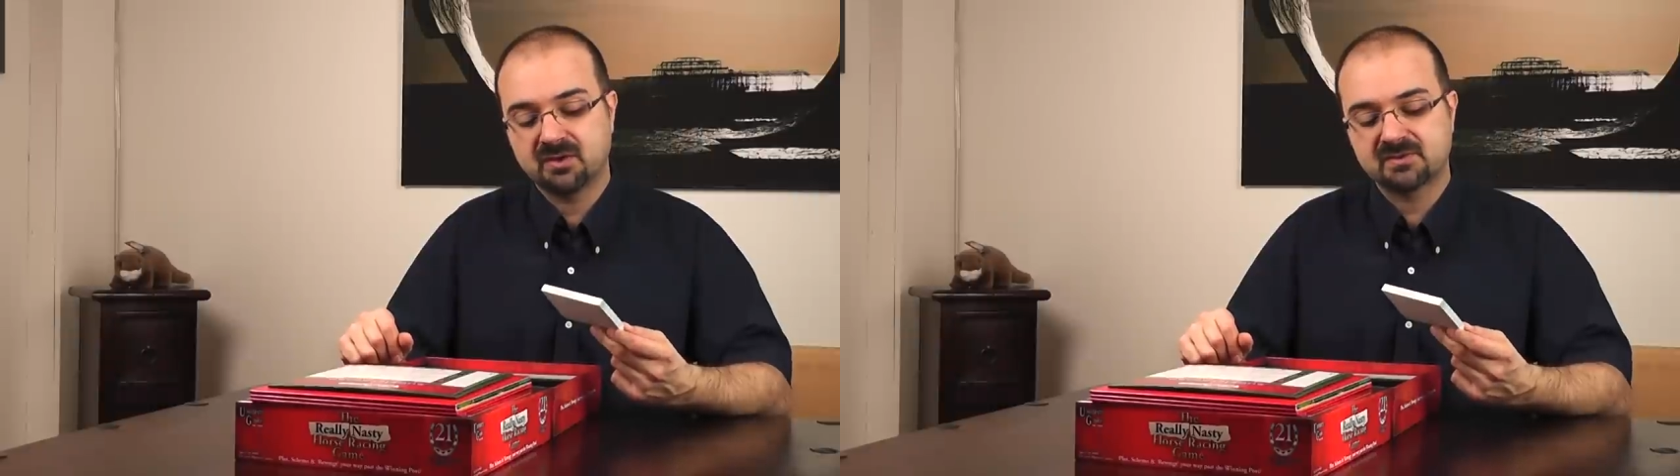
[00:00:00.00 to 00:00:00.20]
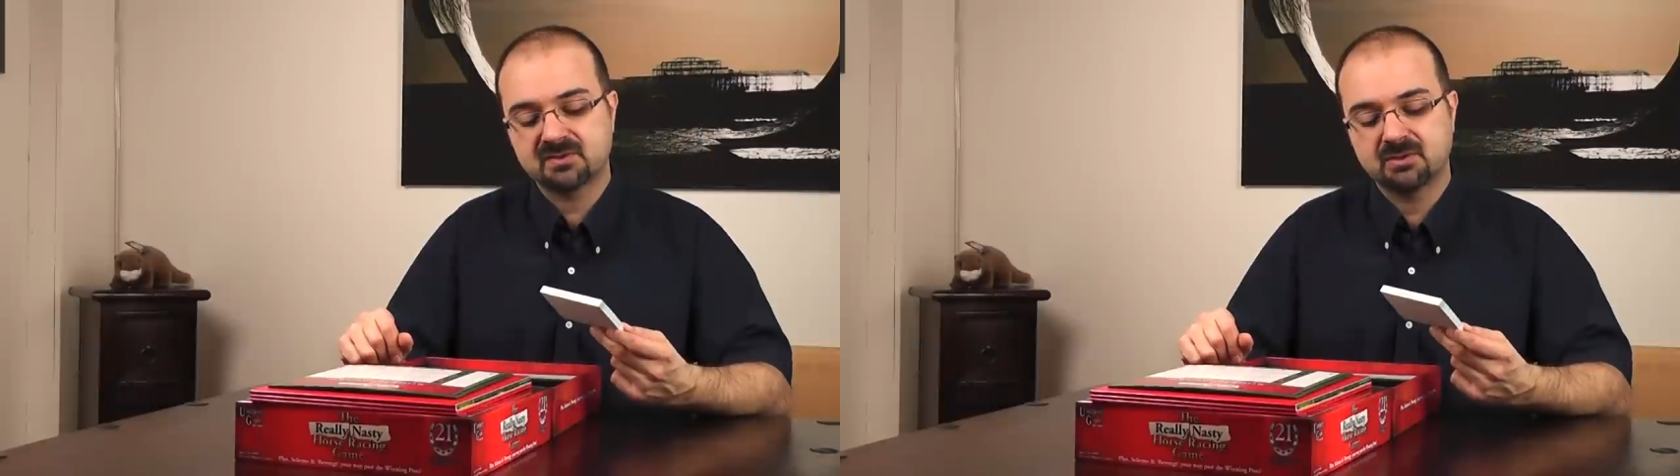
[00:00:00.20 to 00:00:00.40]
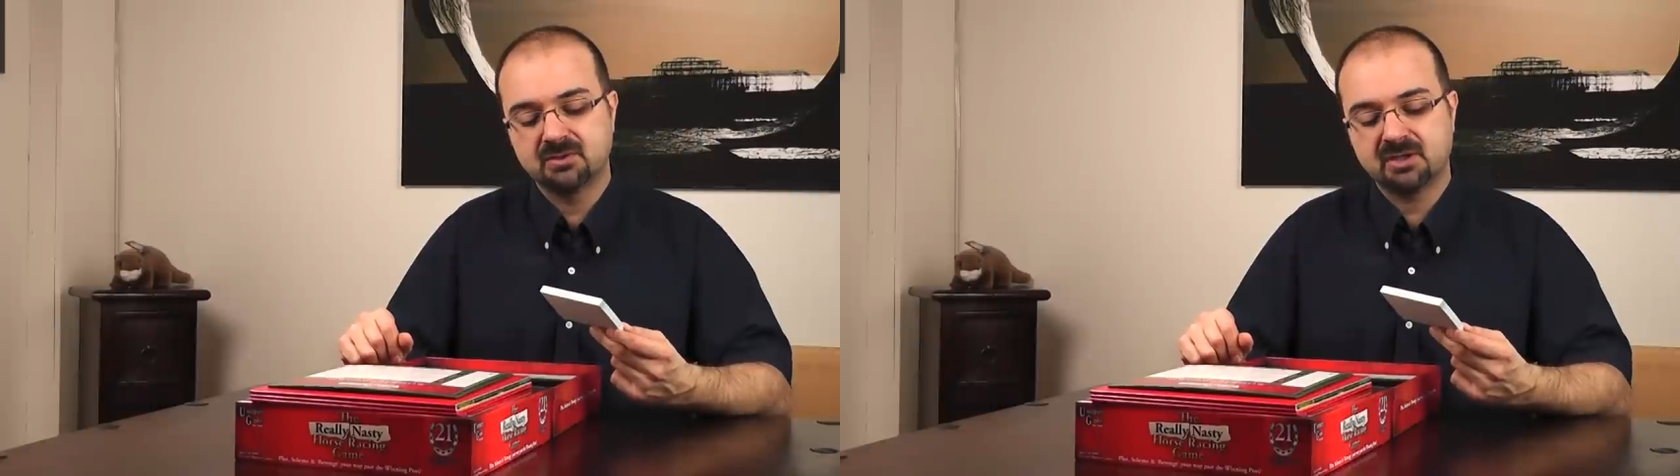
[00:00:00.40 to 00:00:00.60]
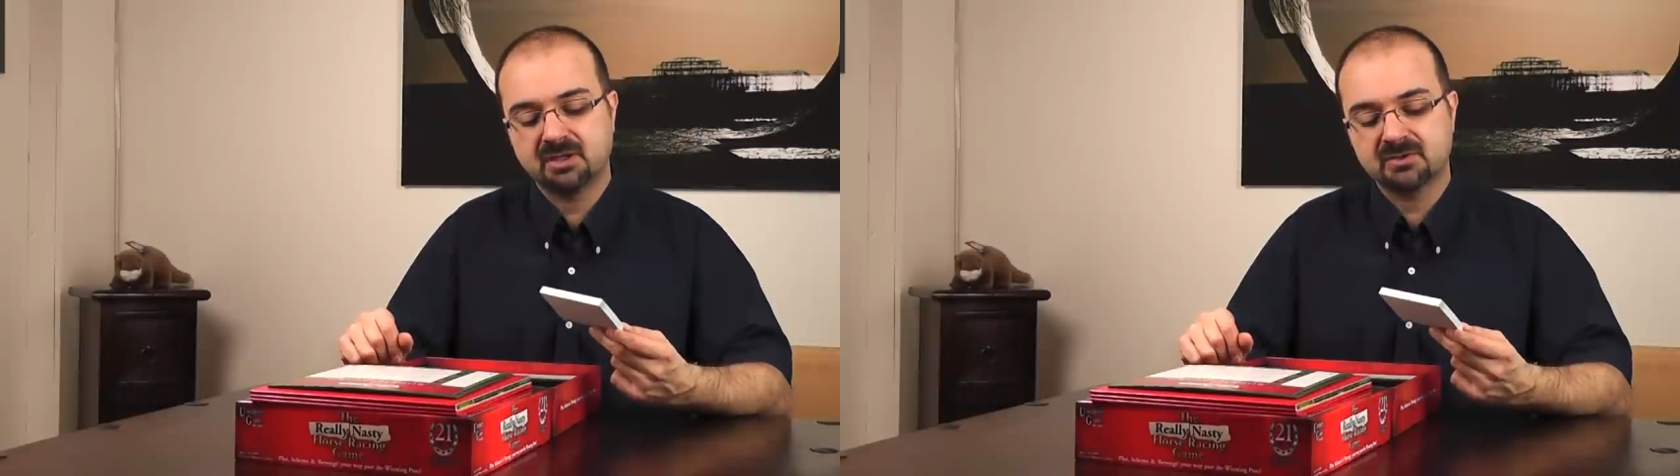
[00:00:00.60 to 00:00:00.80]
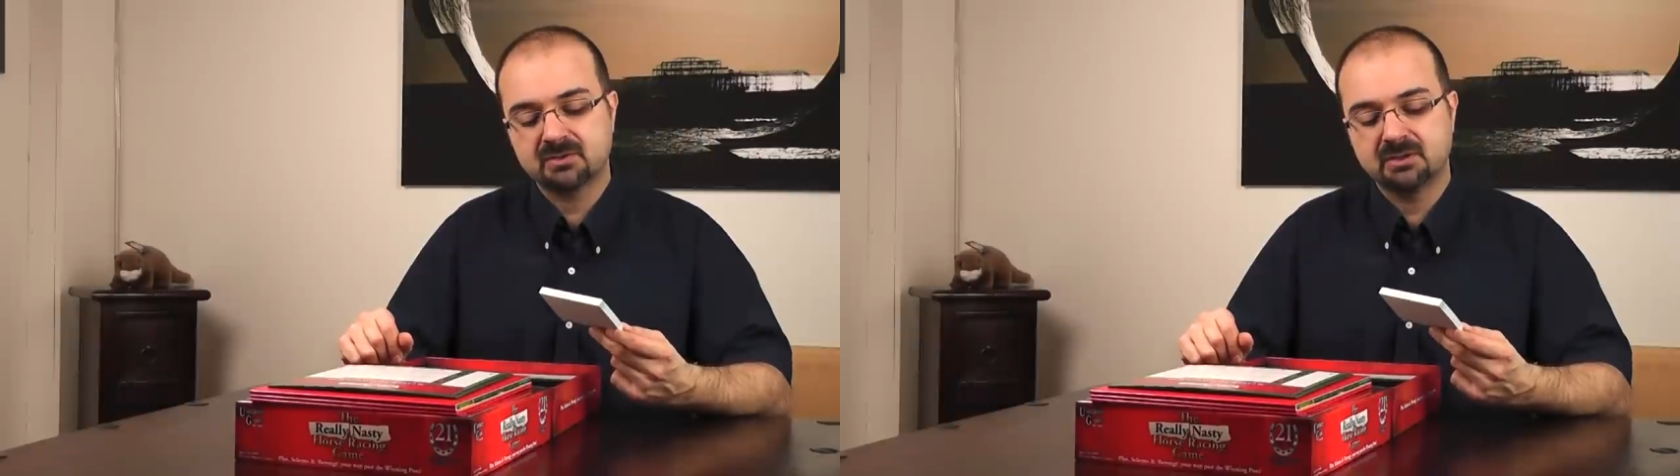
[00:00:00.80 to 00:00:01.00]
this so you can
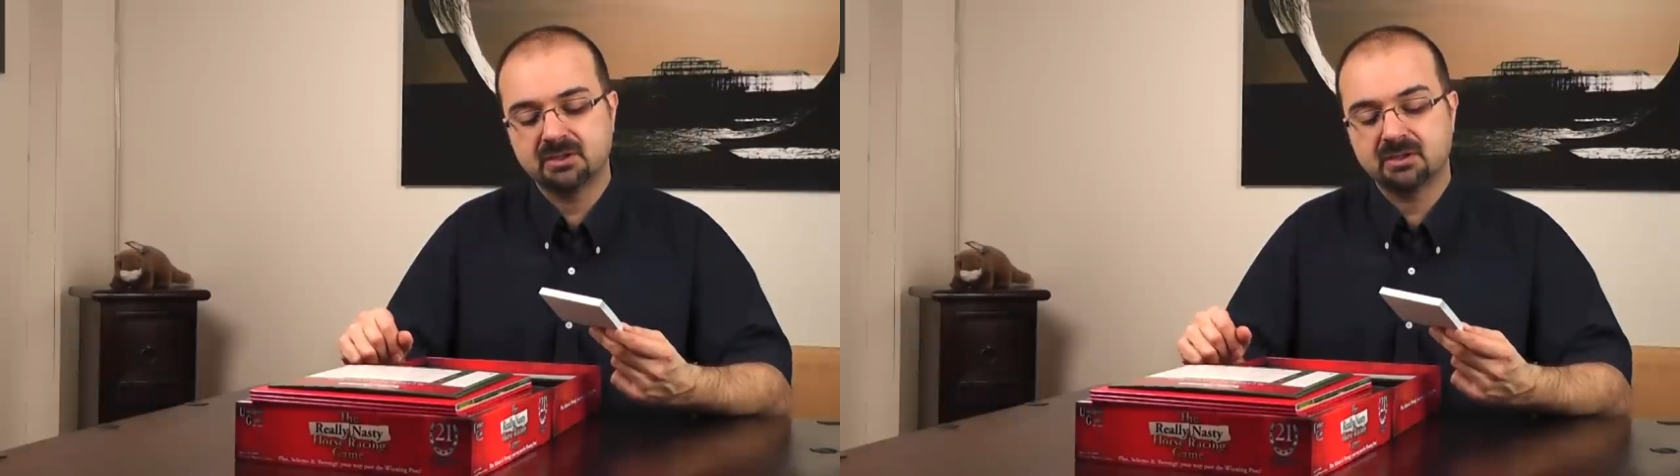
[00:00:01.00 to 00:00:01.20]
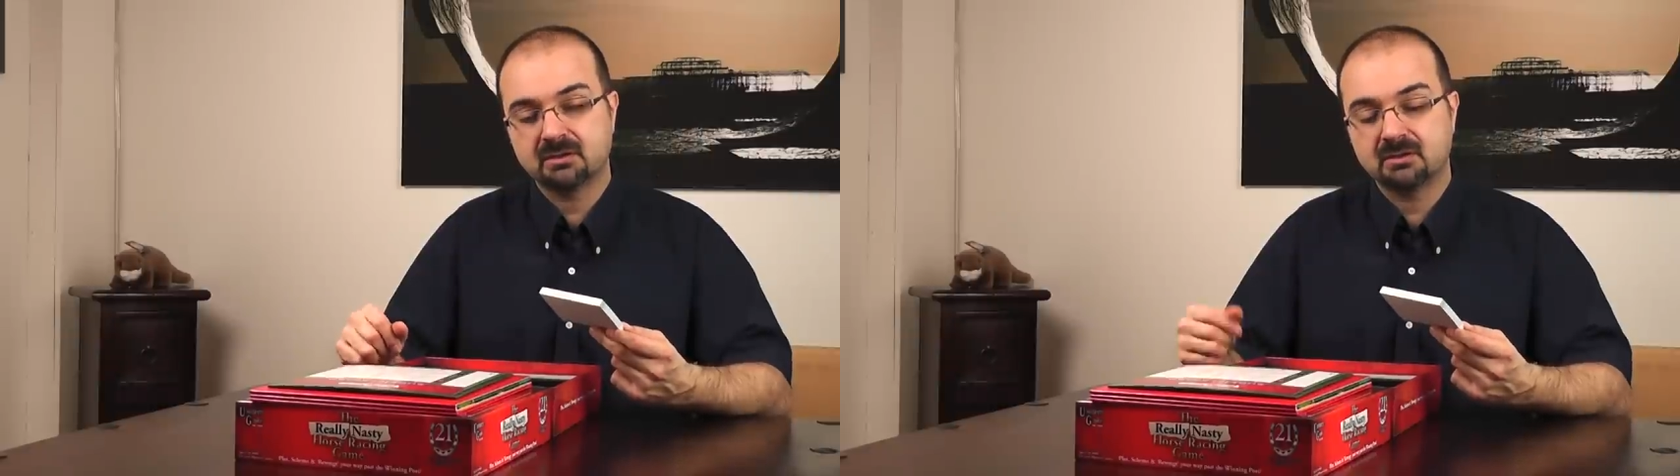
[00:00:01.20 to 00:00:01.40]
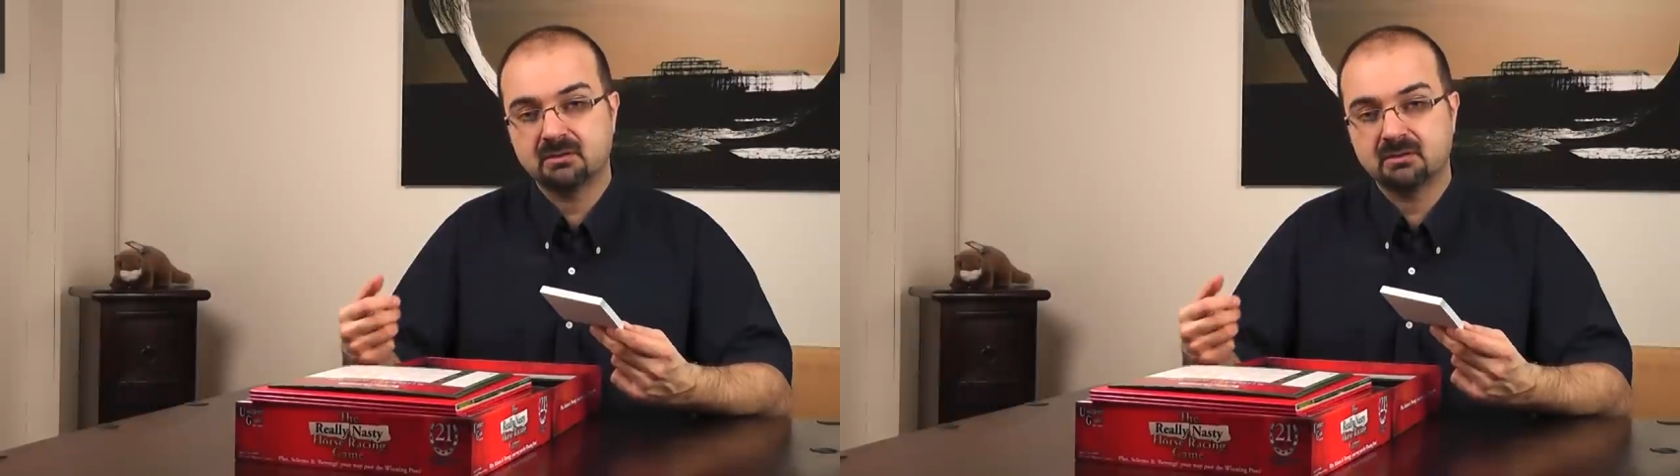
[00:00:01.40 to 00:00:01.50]
actually